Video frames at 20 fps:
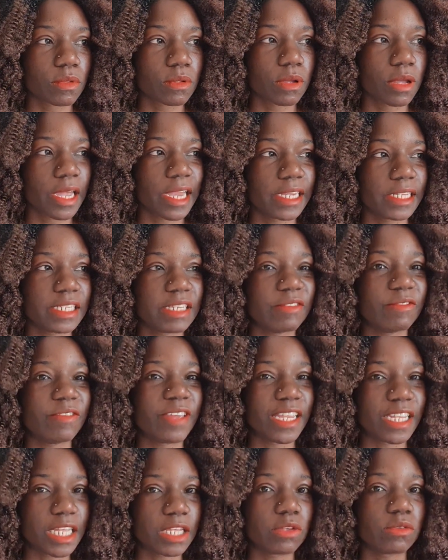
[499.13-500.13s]
And in
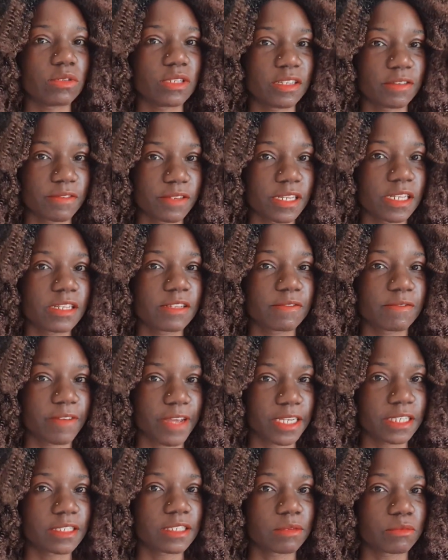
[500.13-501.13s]
Vienna, you'll definitely
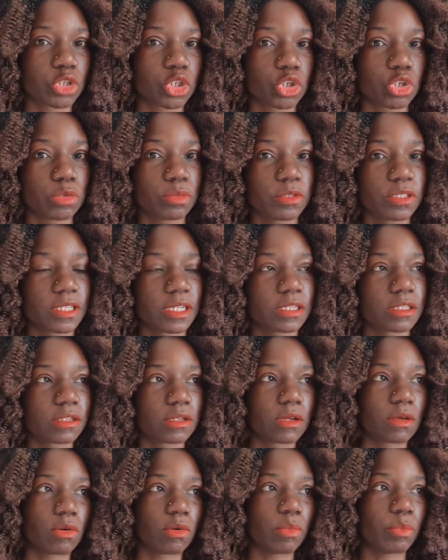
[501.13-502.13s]
find some shops that
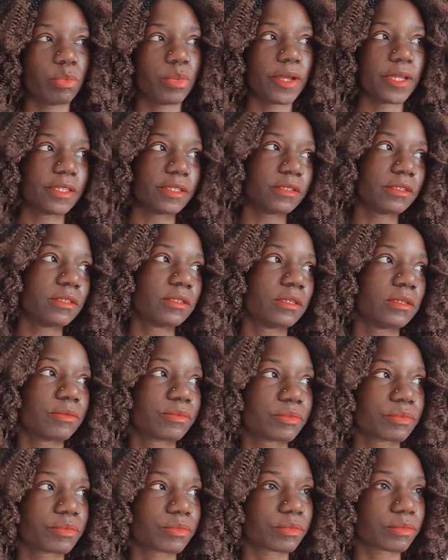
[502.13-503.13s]
opens.
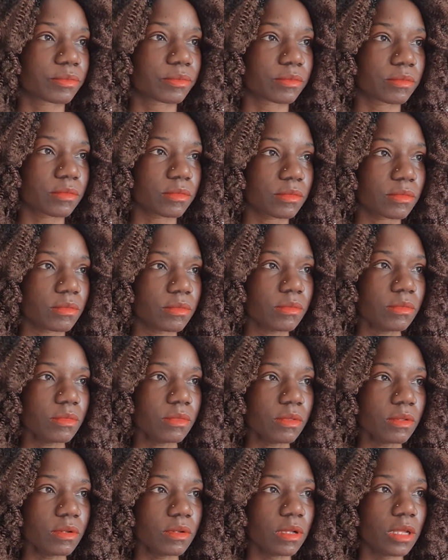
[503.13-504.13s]

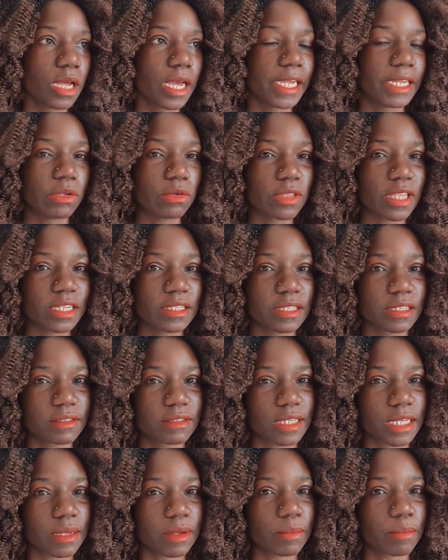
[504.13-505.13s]
I know that there's
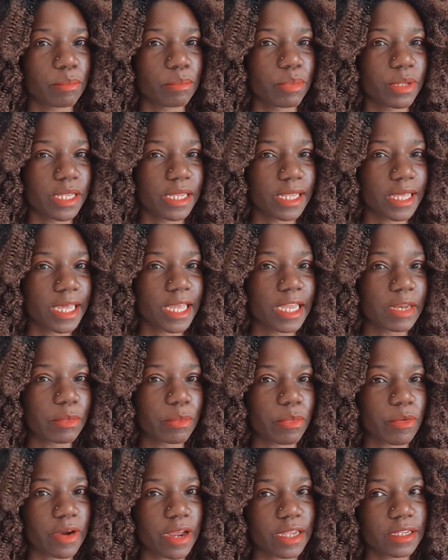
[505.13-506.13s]
a Billa in
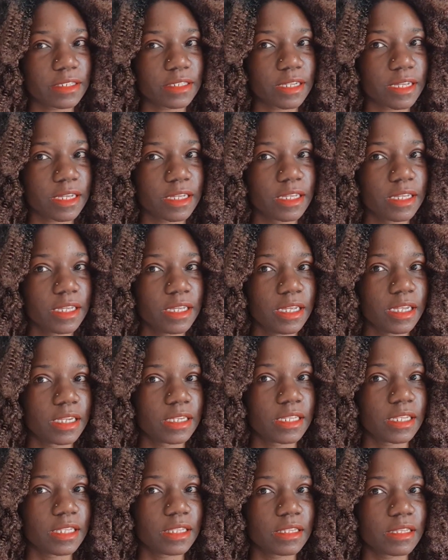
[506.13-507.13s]
Prater, and
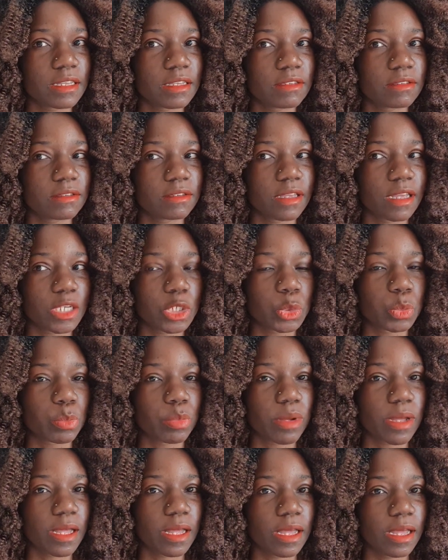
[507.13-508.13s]
then there's a
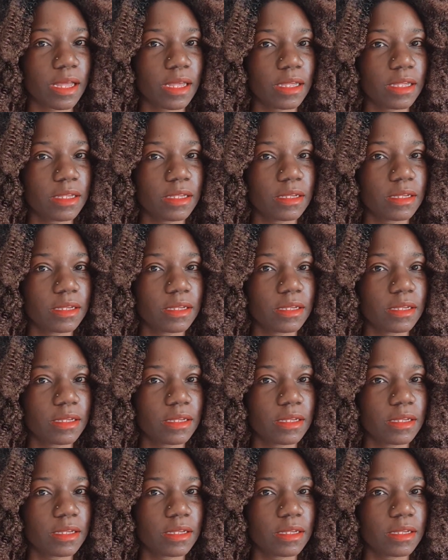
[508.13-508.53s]
Spar